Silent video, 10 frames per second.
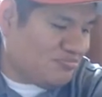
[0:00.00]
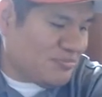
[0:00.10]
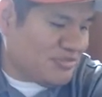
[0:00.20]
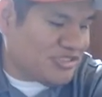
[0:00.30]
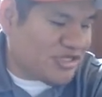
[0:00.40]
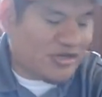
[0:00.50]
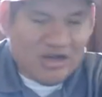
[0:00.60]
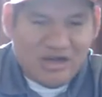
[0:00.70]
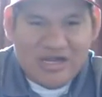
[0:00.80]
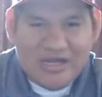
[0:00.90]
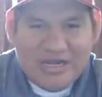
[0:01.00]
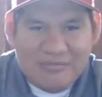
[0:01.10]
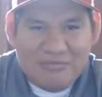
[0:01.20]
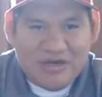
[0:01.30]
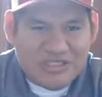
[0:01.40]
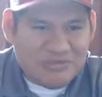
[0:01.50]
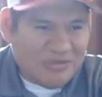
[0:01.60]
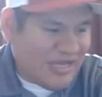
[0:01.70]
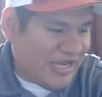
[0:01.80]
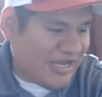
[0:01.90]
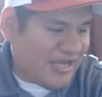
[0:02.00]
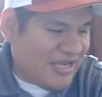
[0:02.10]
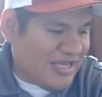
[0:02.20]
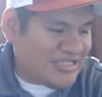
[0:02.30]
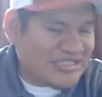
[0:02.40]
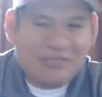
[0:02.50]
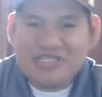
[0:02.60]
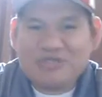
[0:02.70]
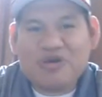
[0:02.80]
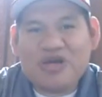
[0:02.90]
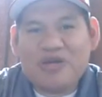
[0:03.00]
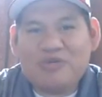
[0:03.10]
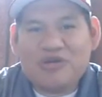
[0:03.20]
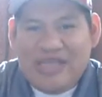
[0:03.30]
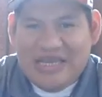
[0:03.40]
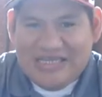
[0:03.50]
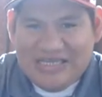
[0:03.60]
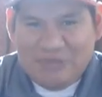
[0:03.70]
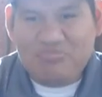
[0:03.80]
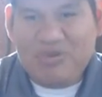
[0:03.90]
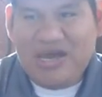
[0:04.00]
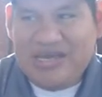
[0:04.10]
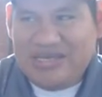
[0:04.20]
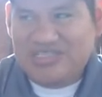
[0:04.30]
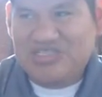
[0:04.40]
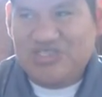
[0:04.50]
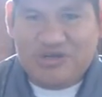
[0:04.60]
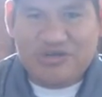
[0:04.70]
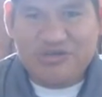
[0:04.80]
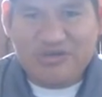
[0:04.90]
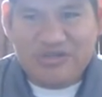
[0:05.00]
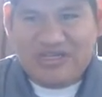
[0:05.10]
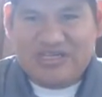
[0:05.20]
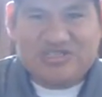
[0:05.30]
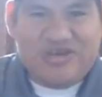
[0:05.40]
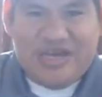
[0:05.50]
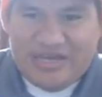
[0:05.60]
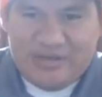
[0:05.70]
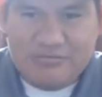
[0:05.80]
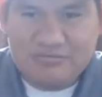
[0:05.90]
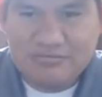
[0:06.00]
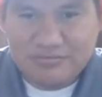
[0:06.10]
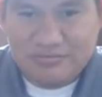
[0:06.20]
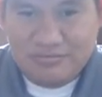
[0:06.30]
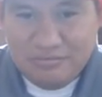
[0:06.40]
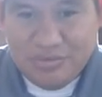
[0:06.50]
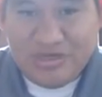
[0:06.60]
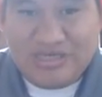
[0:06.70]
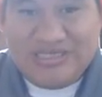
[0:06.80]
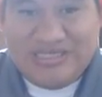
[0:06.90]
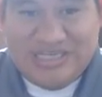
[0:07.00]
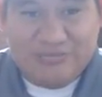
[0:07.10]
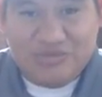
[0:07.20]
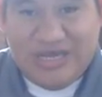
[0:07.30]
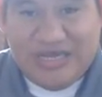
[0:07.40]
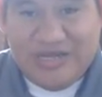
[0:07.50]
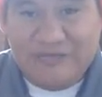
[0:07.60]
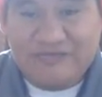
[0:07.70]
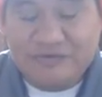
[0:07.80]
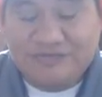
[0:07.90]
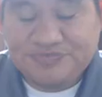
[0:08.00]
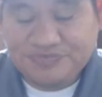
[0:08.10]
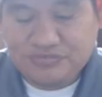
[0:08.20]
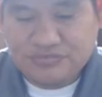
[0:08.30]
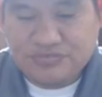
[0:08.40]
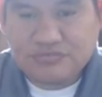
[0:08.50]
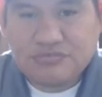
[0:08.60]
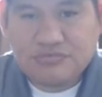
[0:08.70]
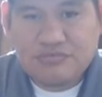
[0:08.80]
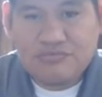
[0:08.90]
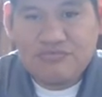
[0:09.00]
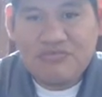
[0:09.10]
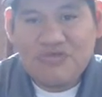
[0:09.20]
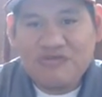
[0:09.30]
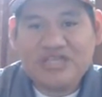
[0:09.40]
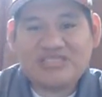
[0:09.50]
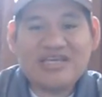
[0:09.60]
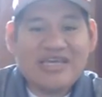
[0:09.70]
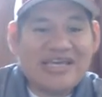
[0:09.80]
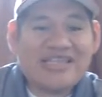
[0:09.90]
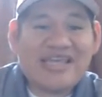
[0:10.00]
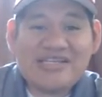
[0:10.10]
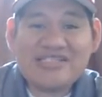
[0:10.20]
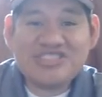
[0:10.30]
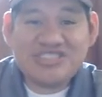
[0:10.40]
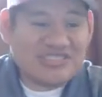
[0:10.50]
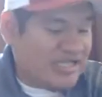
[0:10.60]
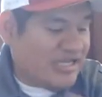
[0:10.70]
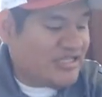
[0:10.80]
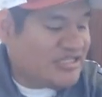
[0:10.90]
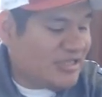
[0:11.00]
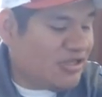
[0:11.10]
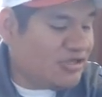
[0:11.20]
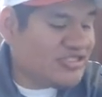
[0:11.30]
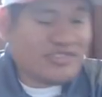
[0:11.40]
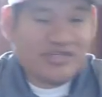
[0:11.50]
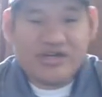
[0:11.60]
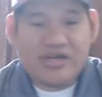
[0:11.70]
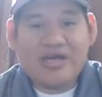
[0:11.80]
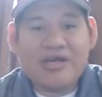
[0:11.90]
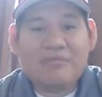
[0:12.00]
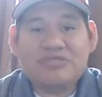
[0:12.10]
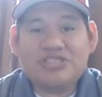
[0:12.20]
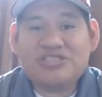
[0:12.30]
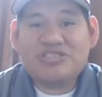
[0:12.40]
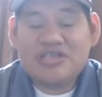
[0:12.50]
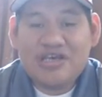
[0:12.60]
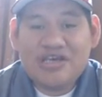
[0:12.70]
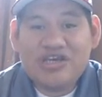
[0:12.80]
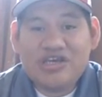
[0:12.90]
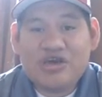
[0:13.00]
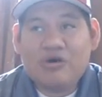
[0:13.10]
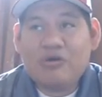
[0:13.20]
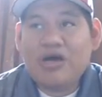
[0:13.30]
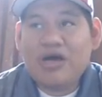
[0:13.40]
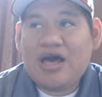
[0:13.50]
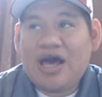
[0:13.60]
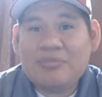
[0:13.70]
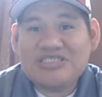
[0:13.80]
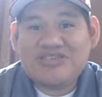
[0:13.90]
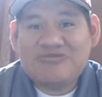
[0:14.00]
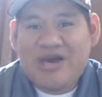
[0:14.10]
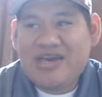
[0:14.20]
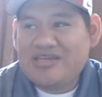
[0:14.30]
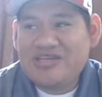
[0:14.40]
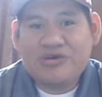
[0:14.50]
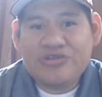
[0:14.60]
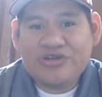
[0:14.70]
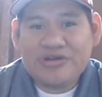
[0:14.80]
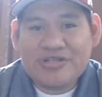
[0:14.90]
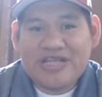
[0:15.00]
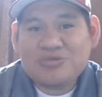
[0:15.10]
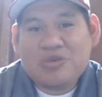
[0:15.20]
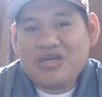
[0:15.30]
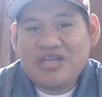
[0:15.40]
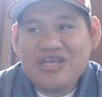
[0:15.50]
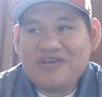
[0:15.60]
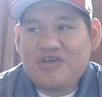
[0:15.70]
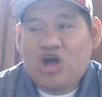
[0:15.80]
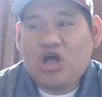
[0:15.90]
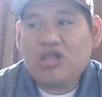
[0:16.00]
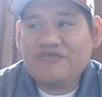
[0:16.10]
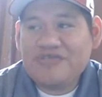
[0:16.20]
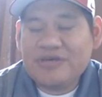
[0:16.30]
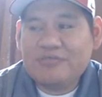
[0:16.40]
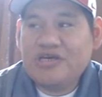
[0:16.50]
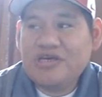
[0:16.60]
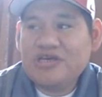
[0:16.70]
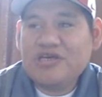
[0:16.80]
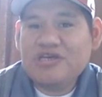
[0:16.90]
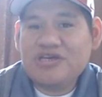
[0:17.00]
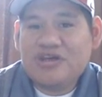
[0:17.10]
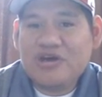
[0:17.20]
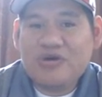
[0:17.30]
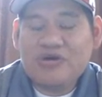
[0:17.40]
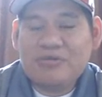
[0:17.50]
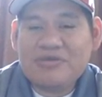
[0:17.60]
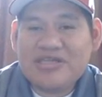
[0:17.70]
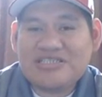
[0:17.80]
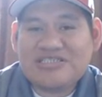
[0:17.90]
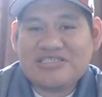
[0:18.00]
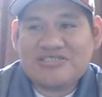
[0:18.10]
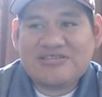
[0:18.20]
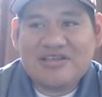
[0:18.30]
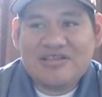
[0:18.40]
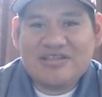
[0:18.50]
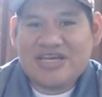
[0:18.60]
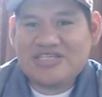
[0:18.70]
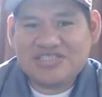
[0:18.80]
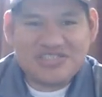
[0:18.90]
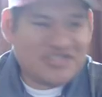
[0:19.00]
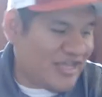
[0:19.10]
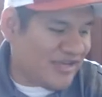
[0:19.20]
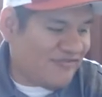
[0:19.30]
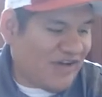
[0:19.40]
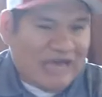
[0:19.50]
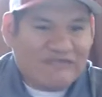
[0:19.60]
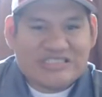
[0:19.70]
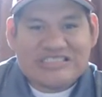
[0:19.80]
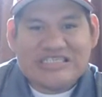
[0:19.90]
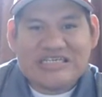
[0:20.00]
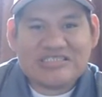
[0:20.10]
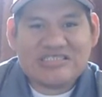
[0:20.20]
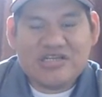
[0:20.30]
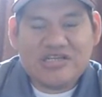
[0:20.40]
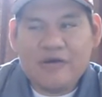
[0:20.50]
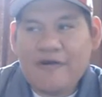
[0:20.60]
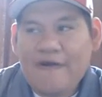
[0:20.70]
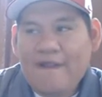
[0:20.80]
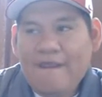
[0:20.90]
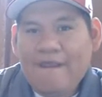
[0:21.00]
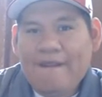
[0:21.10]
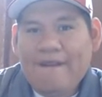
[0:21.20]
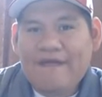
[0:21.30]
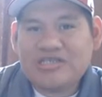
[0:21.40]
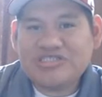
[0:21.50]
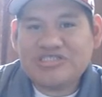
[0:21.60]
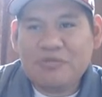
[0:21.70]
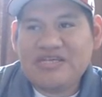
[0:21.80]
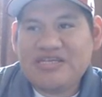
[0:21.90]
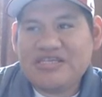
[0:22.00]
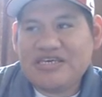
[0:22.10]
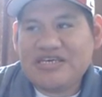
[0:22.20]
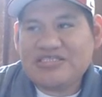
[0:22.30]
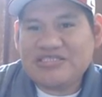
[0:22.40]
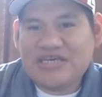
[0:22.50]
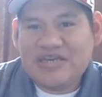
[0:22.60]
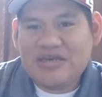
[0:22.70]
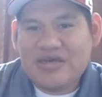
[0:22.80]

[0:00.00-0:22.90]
shirt on merch, but hey, somebody's probably more likely to buy a journal or a track book to keep track of for this. And that is just, and some of those things are just, you know, hobbies of mine, you know, and that's probably not even all of them, you know. I mean, that's just like 5 or 6, you know. There's so many things that